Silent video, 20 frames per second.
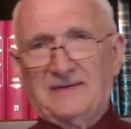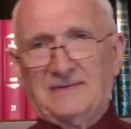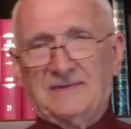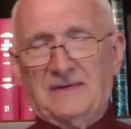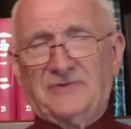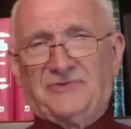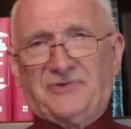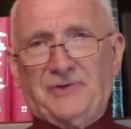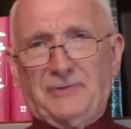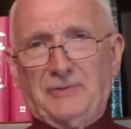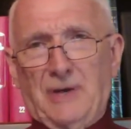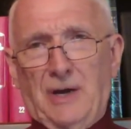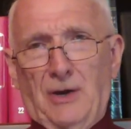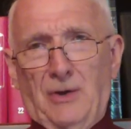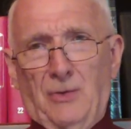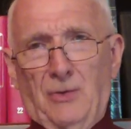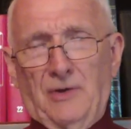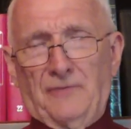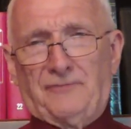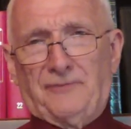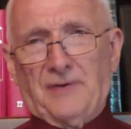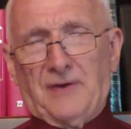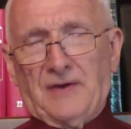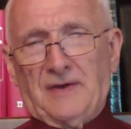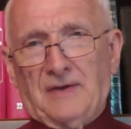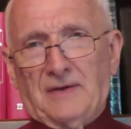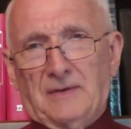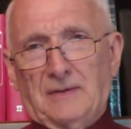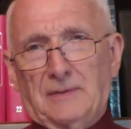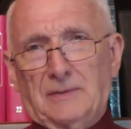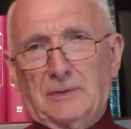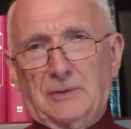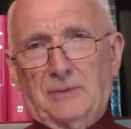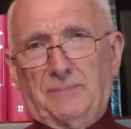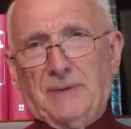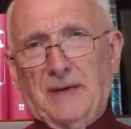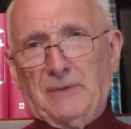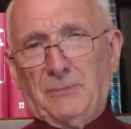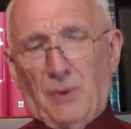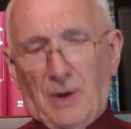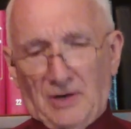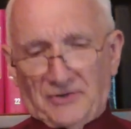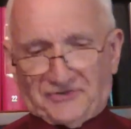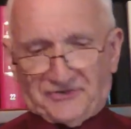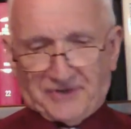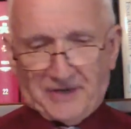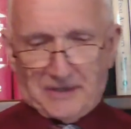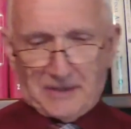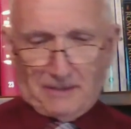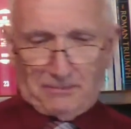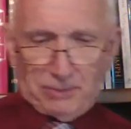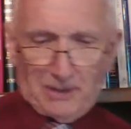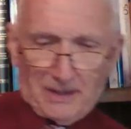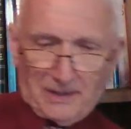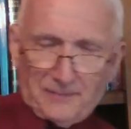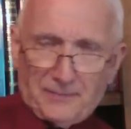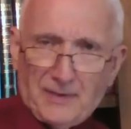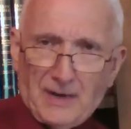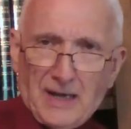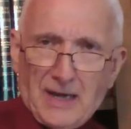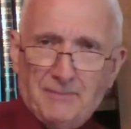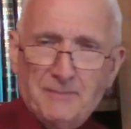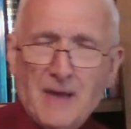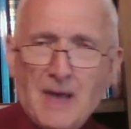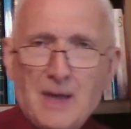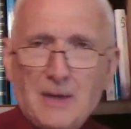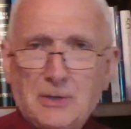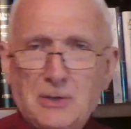Did you know if you've been washed in the blood of the Lamb,